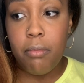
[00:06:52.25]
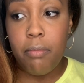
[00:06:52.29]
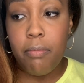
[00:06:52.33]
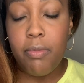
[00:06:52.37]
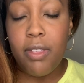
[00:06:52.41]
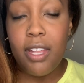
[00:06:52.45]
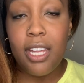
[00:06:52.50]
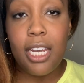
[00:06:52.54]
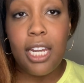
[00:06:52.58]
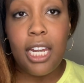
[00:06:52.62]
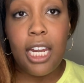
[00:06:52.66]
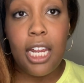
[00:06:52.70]

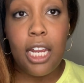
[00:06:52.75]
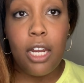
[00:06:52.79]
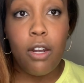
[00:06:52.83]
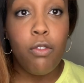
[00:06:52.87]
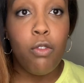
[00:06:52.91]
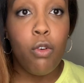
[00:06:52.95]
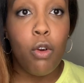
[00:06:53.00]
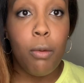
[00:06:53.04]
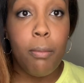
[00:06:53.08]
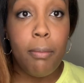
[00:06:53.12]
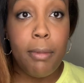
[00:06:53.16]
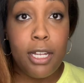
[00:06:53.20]
the need
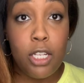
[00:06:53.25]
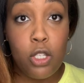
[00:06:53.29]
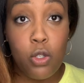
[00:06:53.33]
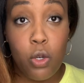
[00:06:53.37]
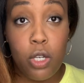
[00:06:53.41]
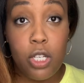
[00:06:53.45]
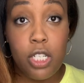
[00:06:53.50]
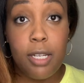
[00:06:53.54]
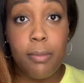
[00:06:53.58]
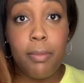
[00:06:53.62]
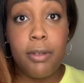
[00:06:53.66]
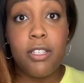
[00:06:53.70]
for
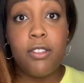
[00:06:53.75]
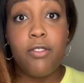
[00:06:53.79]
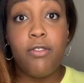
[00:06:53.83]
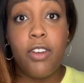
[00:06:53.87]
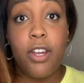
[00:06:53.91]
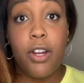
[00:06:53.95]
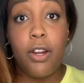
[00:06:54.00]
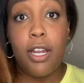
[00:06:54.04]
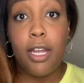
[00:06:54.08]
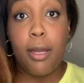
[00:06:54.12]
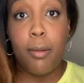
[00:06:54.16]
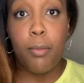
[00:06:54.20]
mentorship is
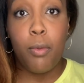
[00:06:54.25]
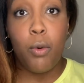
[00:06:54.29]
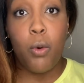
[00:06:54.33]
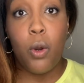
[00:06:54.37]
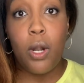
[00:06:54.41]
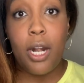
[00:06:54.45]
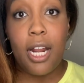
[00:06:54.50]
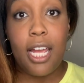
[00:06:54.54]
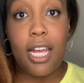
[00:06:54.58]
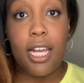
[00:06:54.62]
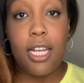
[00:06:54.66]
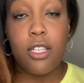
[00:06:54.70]
very
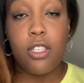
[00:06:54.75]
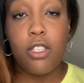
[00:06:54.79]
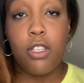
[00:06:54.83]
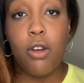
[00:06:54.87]
important.